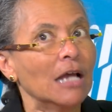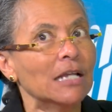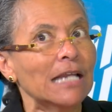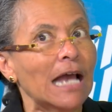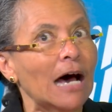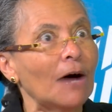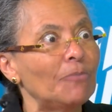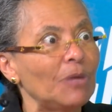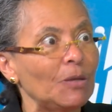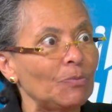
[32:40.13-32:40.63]

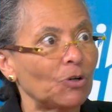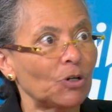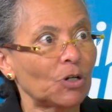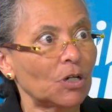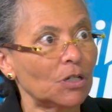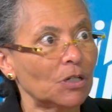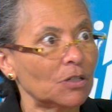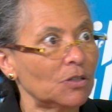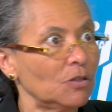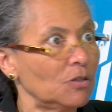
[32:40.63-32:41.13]
now people are
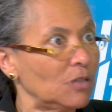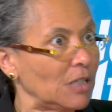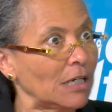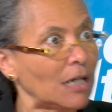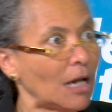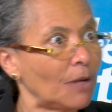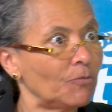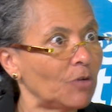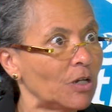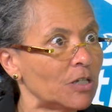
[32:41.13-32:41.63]
going to
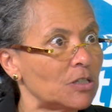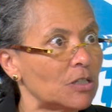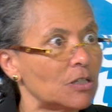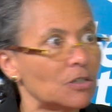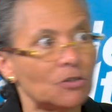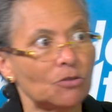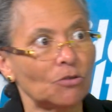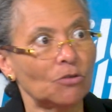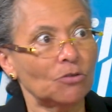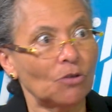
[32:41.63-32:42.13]
think I'm
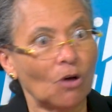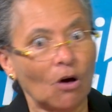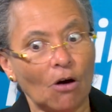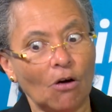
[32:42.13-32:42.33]
racist or,